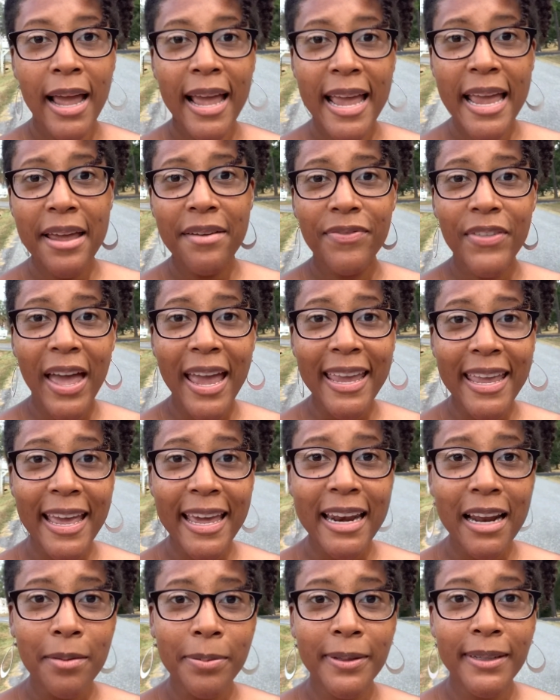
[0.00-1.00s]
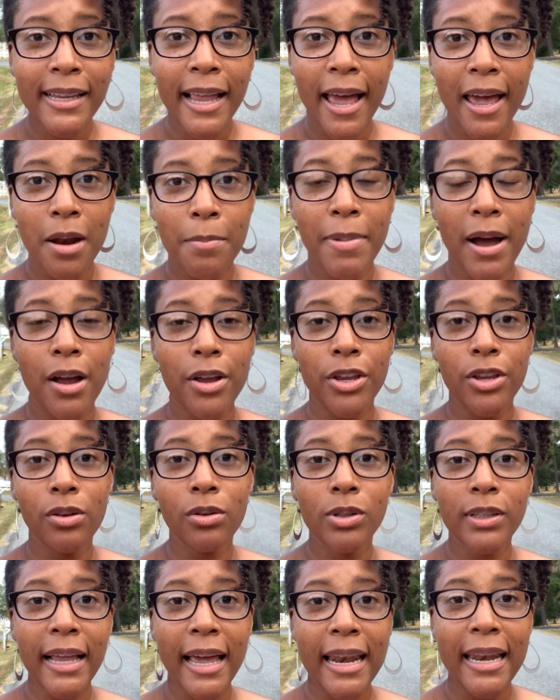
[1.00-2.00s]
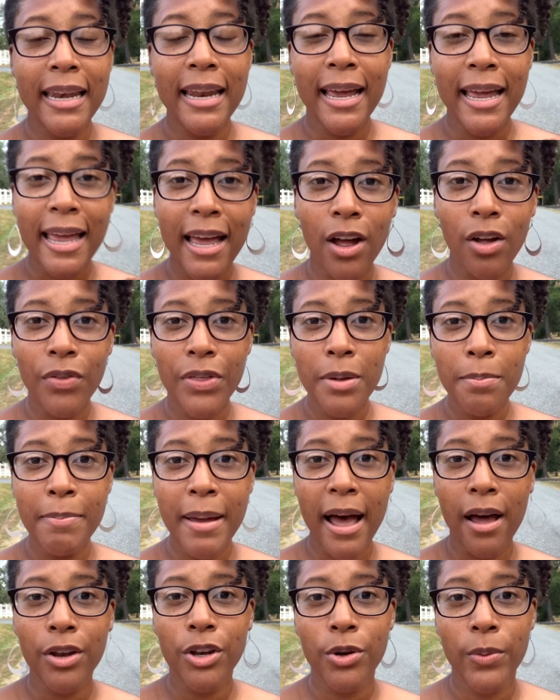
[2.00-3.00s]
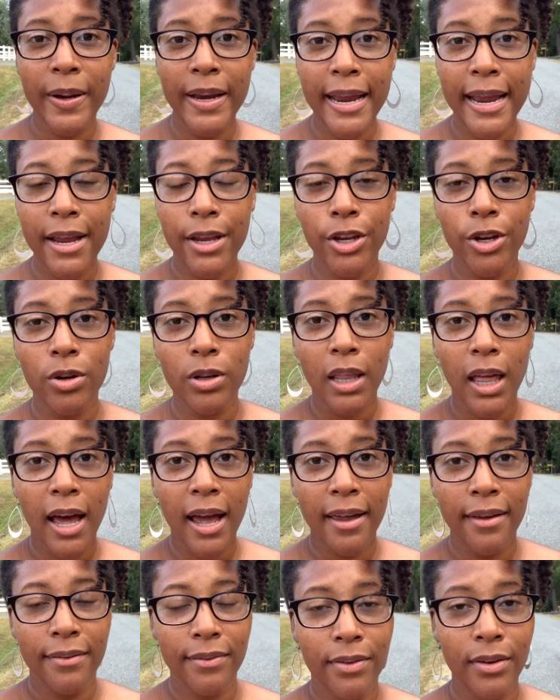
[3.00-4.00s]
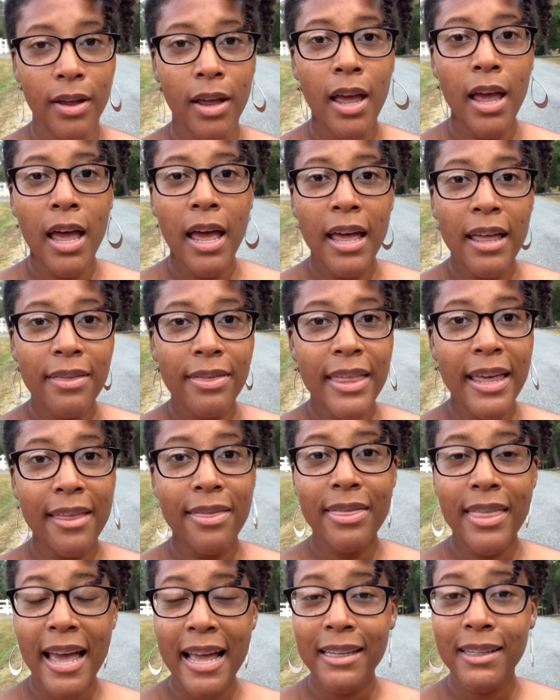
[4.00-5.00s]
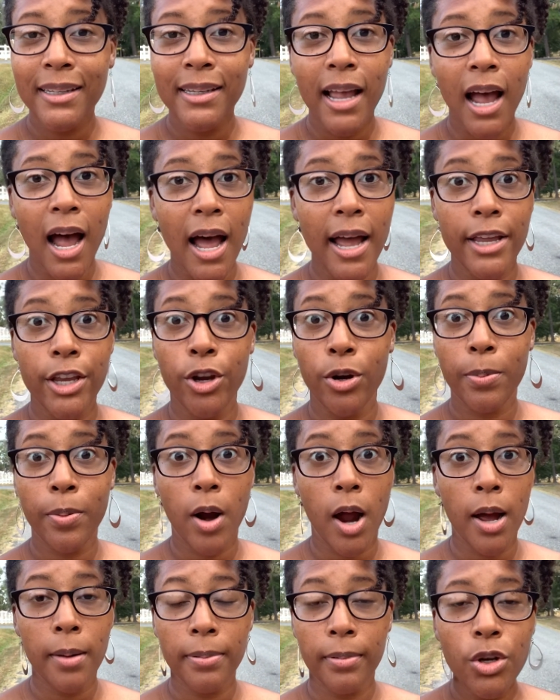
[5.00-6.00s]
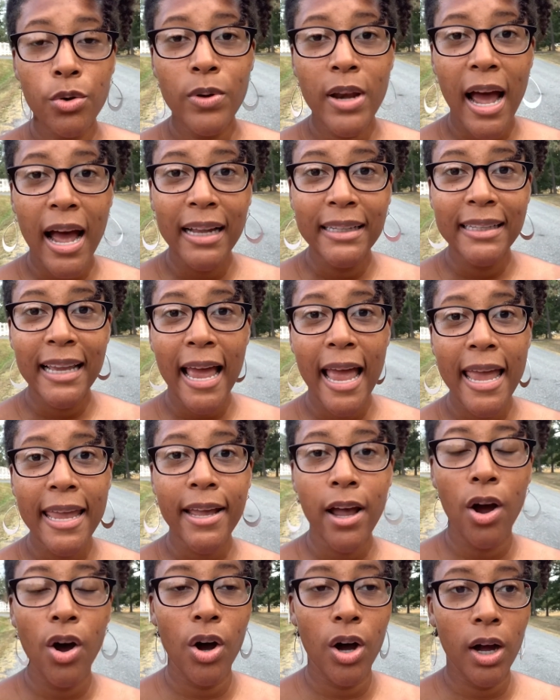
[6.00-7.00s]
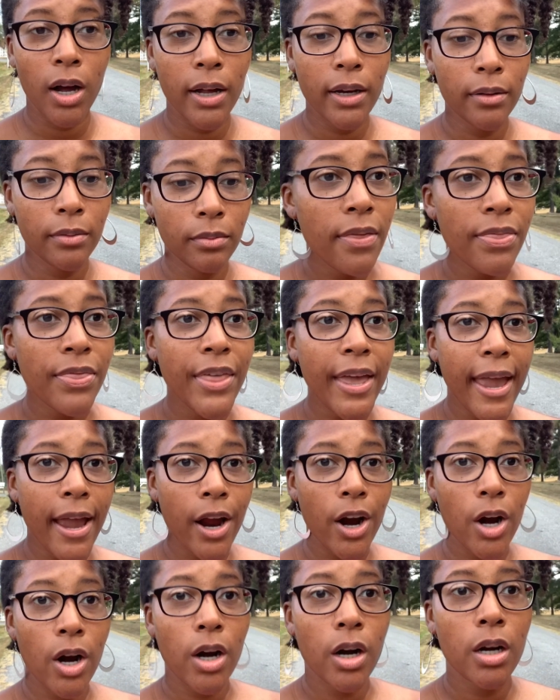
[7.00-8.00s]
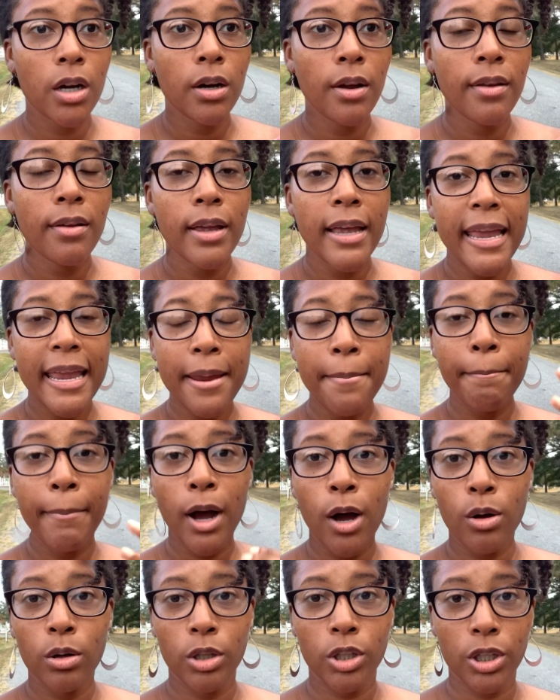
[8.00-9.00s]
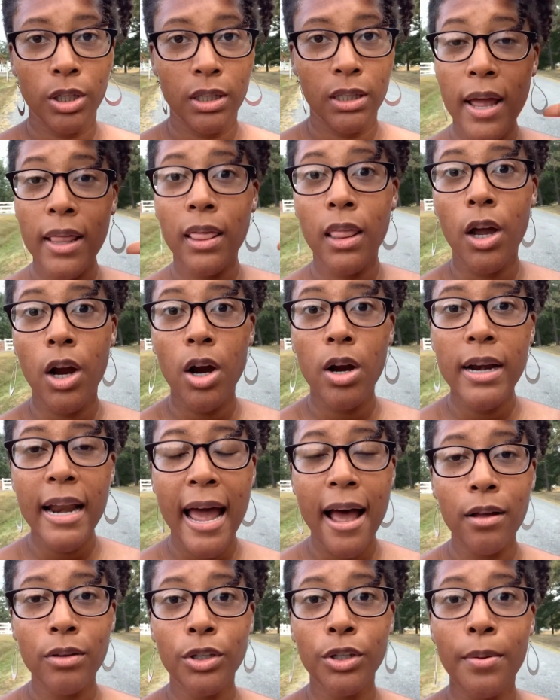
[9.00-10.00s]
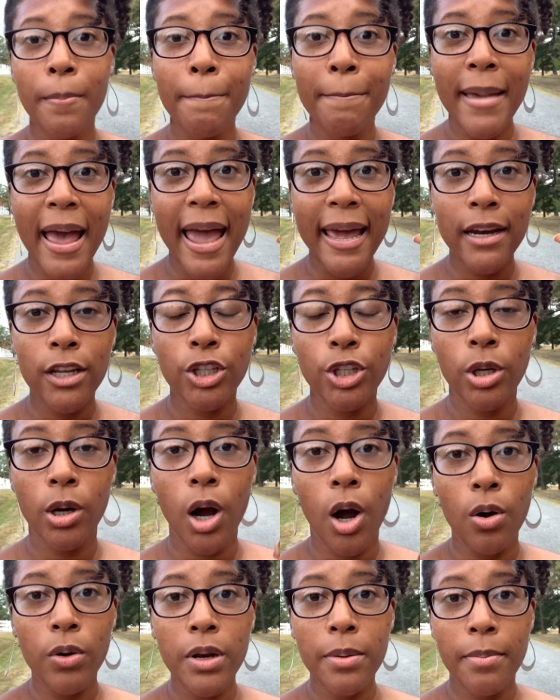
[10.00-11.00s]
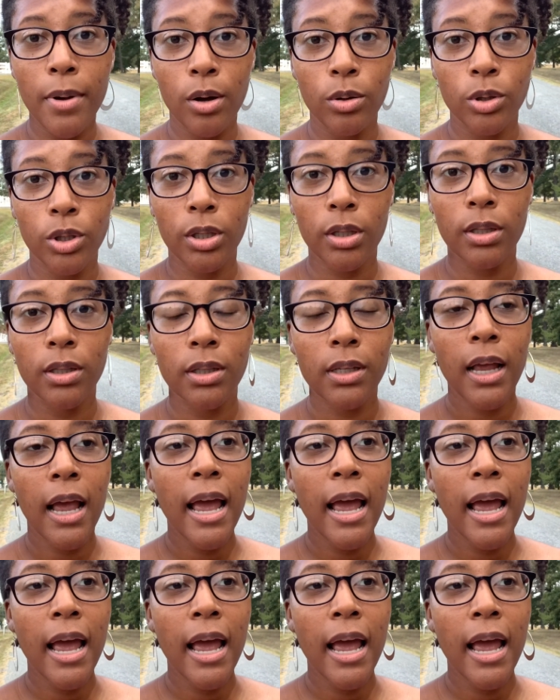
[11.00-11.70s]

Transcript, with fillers: If they get upset about you setting a healthy boundary in your life, then that's not your problem. Do not take on their emotion. Learn how to manage your own emotions.